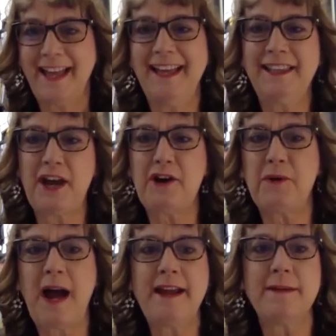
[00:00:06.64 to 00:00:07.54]

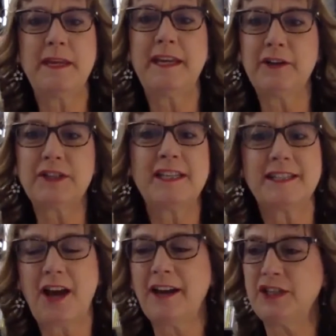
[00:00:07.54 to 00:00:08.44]
Hello, I am here to
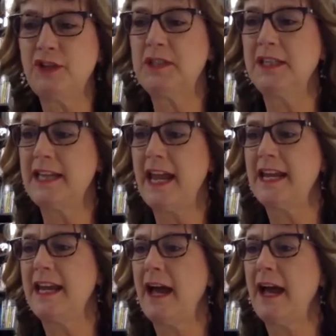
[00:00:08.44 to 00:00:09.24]
talk to you today